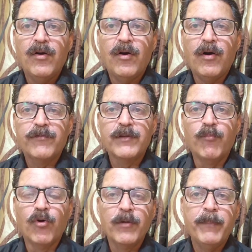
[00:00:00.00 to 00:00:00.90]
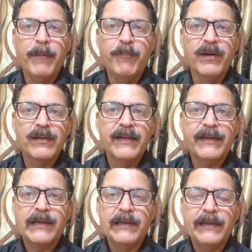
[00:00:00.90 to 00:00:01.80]
of the board paper
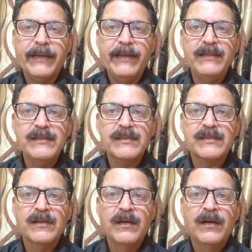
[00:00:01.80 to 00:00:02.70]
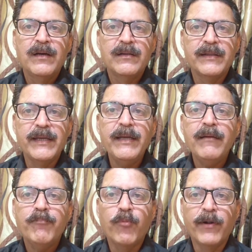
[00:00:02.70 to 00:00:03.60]
that contains the
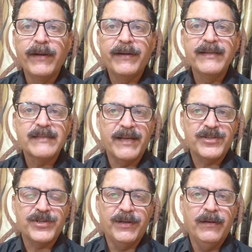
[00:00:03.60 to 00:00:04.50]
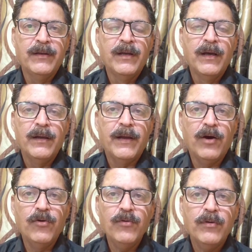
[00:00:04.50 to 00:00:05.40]
poetry section.
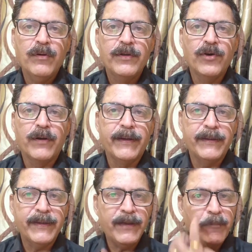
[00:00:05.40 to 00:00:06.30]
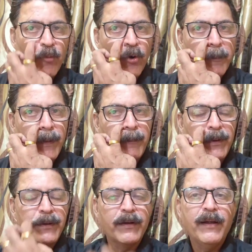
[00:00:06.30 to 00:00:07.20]
Now, your entire board
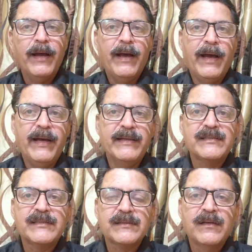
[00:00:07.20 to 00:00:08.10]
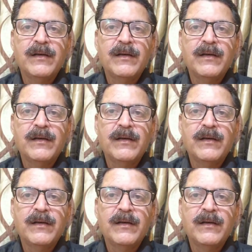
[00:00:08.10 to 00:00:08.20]
paper has